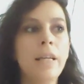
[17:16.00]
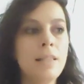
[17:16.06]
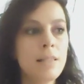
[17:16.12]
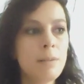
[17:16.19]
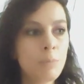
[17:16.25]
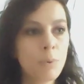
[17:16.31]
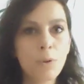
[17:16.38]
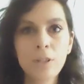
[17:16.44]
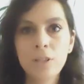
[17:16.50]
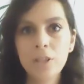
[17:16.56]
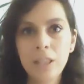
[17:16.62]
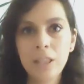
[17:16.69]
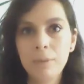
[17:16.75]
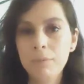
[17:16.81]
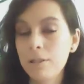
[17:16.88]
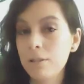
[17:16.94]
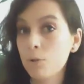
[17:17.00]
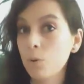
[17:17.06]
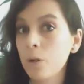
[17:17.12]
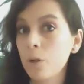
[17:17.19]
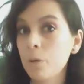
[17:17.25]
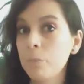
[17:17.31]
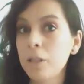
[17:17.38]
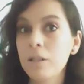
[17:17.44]
It's important to keep the
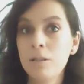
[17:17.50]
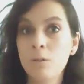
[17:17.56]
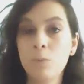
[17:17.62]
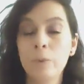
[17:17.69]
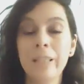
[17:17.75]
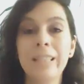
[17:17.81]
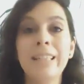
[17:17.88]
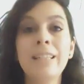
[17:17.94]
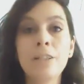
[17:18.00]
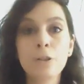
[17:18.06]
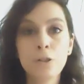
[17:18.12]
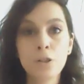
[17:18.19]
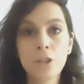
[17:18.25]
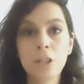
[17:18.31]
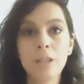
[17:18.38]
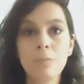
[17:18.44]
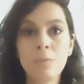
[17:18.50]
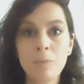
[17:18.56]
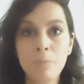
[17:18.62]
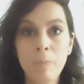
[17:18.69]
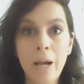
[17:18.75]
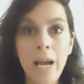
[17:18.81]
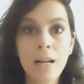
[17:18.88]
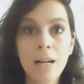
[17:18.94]
score because when inertia
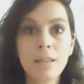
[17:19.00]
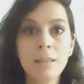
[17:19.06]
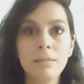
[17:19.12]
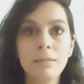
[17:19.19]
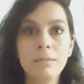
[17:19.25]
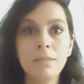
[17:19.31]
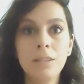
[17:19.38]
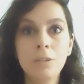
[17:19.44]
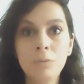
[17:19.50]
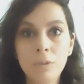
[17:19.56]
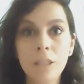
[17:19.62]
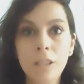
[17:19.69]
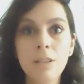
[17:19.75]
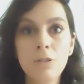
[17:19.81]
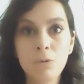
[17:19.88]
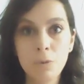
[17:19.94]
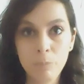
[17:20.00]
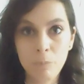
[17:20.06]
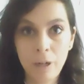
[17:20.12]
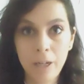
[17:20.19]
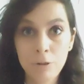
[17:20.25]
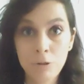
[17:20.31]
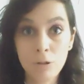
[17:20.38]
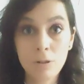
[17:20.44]
comes back, you need to
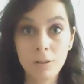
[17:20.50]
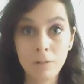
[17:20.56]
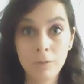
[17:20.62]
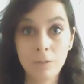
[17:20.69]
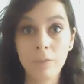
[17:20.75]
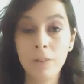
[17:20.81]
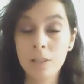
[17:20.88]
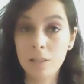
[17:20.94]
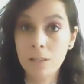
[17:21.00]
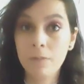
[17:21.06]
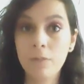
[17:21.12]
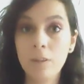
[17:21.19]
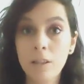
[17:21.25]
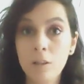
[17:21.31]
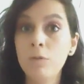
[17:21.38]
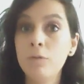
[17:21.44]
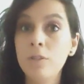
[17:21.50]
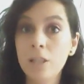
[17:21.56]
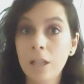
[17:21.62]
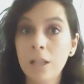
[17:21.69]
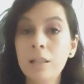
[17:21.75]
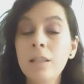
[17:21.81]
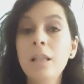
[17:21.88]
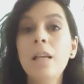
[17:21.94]
remind yourself of the stuff that you've
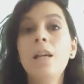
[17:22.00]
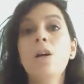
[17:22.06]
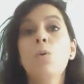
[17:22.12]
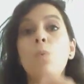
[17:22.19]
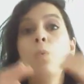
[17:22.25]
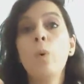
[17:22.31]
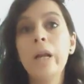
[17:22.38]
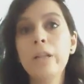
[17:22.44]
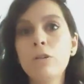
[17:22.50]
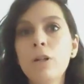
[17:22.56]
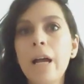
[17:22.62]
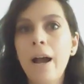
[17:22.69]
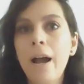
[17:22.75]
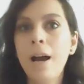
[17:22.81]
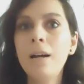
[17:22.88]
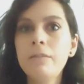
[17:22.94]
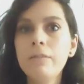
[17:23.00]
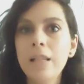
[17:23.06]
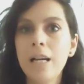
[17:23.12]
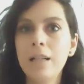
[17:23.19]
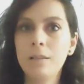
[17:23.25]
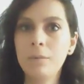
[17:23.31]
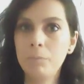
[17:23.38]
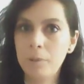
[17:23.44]
done. When you're out of
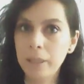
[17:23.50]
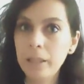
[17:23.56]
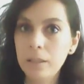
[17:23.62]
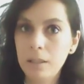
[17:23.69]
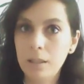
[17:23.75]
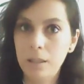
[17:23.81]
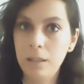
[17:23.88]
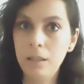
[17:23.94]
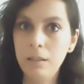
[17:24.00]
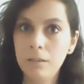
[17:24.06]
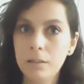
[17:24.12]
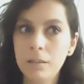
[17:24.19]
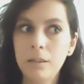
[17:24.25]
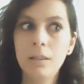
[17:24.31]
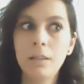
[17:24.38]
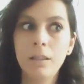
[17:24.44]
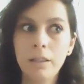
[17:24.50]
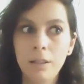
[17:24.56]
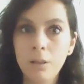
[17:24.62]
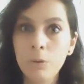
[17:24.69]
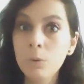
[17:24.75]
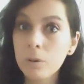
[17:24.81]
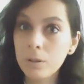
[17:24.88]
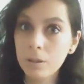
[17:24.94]
that completely,
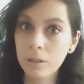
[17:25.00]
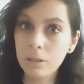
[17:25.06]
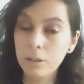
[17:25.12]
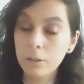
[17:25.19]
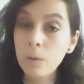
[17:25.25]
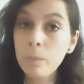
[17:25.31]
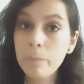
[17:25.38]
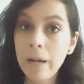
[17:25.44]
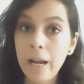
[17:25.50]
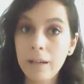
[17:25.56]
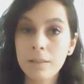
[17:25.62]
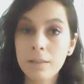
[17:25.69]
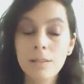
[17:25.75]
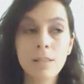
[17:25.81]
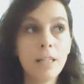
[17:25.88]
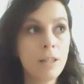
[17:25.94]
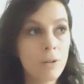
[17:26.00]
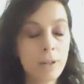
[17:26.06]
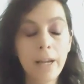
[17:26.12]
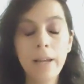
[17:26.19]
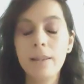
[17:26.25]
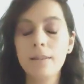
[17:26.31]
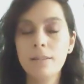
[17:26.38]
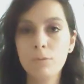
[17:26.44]
you are going to look back and say,
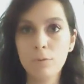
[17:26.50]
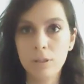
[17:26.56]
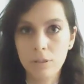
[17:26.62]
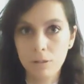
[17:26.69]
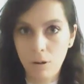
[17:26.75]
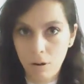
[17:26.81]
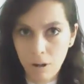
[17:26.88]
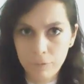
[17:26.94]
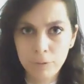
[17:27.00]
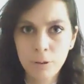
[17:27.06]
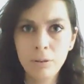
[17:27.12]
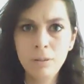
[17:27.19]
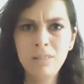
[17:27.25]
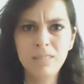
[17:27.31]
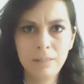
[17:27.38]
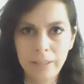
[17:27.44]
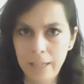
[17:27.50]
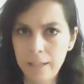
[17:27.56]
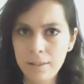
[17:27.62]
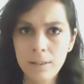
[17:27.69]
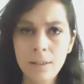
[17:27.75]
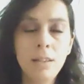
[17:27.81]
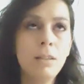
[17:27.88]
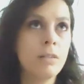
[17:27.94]
okay, this was awful,
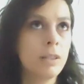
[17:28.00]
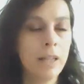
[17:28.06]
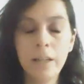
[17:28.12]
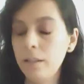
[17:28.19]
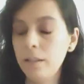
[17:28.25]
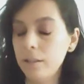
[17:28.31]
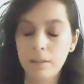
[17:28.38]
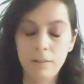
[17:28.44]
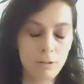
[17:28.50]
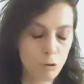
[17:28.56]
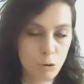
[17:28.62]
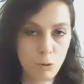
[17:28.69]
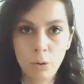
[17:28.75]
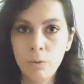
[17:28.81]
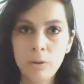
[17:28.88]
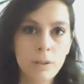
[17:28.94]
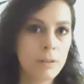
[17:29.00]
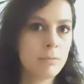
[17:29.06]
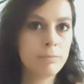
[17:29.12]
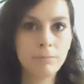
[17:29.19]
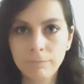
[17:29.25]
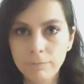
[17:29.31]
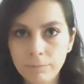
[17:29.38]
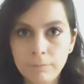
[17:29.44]
nasty, okay, it's stroke,
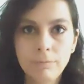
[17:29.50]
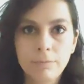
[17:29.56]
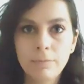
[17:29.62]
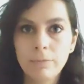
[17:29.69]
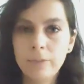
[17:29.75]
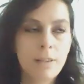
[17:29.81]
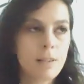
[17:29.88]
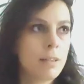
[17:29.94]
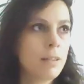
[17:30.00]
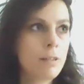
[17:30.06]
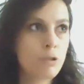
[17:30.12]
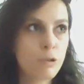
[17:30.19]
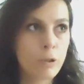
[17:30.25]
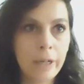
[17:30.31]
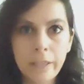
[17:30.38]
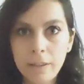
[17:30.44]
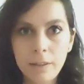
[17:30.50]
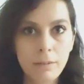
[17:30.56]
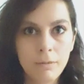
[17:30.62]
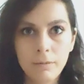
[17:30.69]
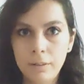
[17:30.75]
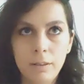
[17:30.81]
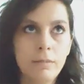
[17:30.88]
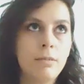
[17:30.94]
it's going to
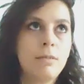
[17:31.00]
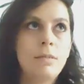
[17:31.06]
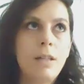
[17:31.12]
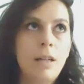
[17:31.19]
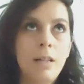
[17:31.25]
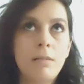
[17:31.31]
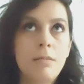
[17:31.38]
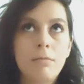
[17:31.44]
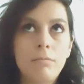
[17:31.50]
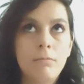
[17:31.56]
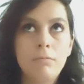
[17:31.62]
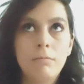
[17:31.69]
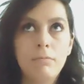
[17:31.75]
strike at